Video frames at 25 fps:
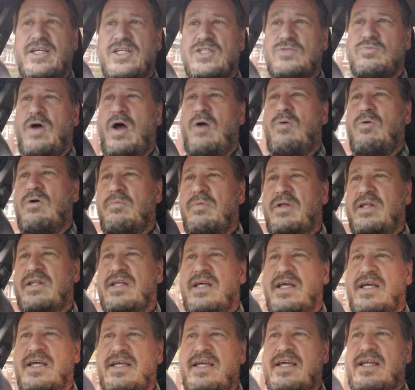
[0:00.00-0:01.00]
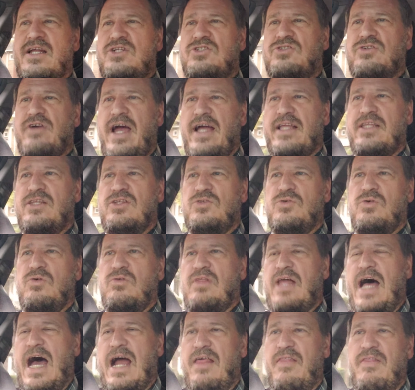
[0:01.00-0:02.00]
This is why women get attracted to a
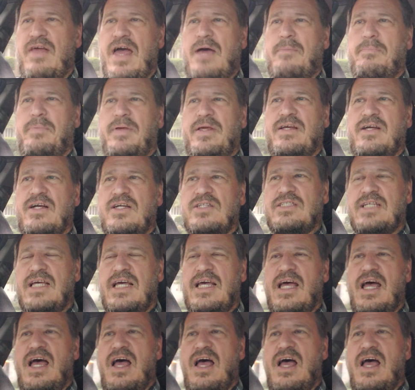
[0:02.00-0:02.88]
lot of that because